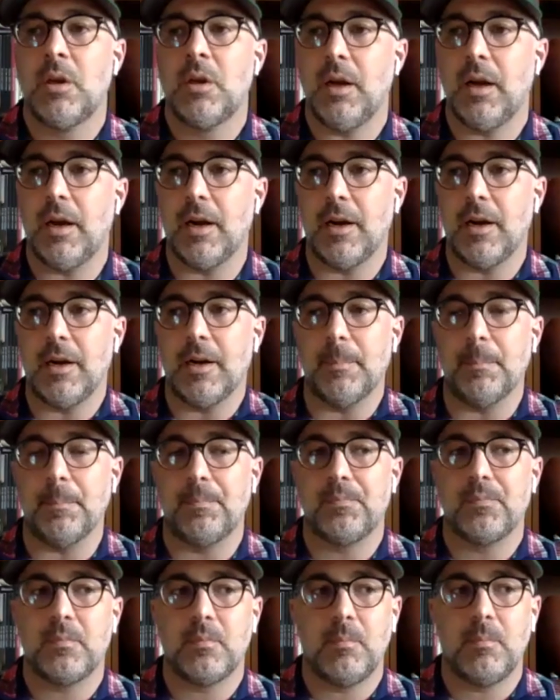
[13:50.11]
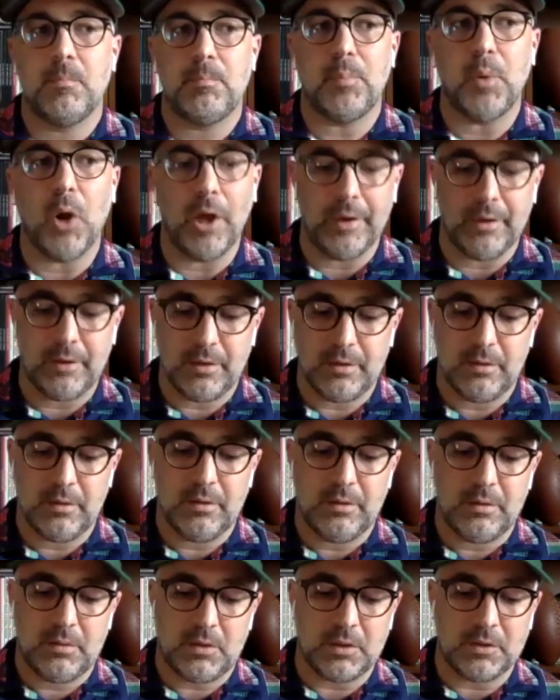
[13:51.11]
But
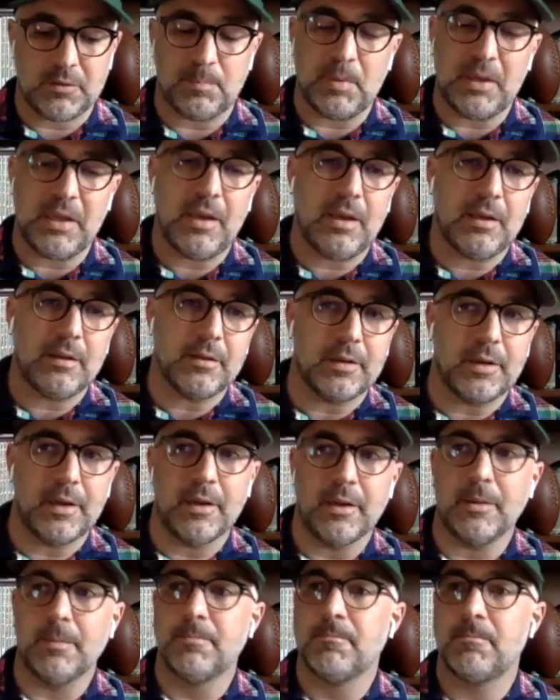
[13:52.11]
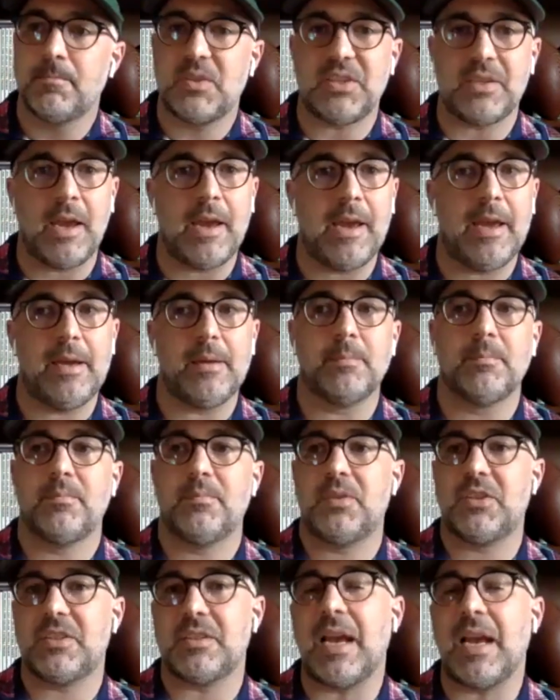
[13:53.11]
does being the, say,
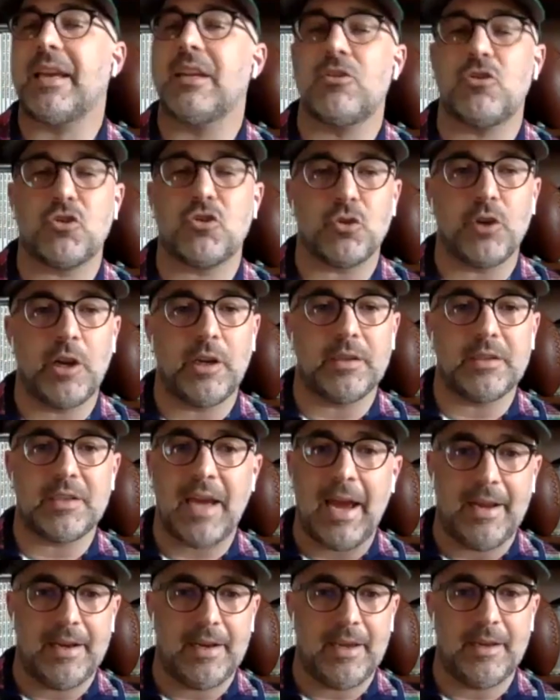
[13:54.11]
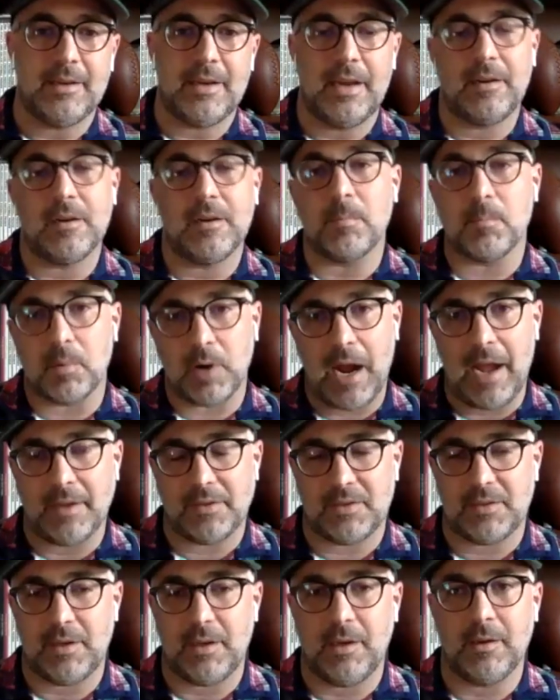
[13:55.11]
second string tight end at
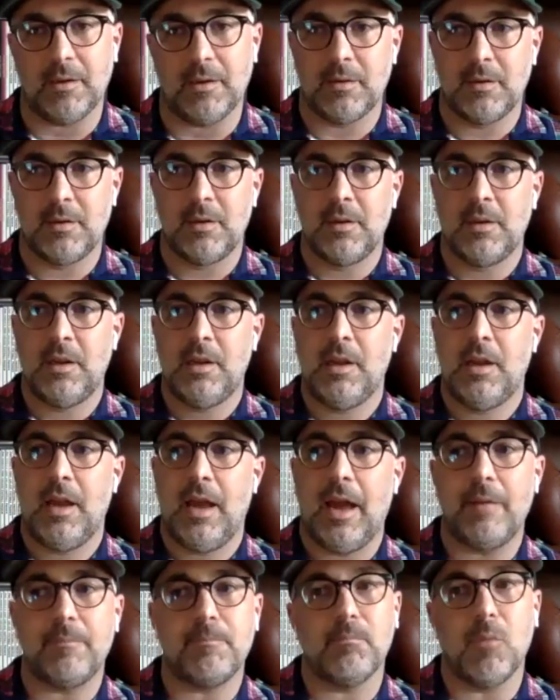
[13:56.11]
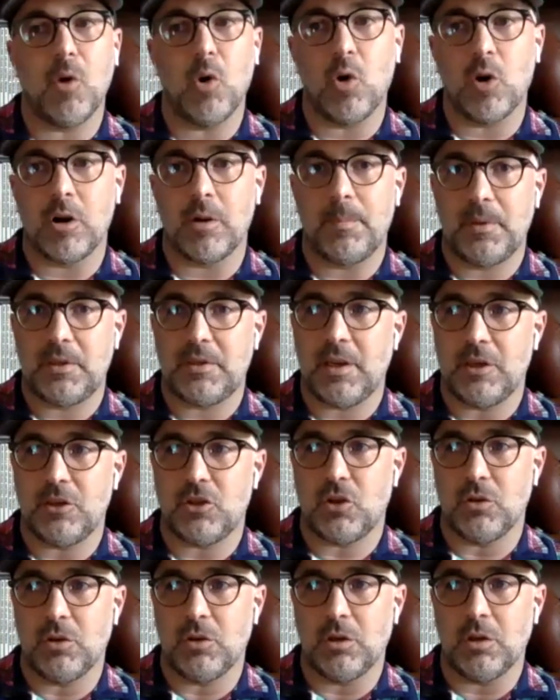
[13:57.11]
Nebraska have more
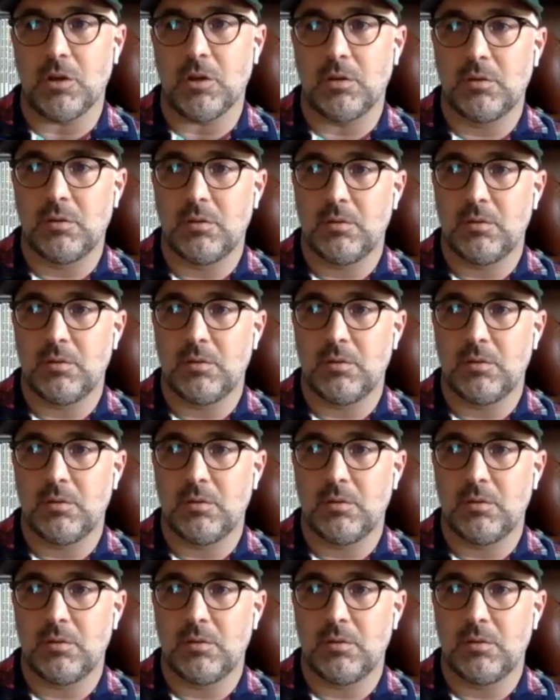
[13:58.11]
potential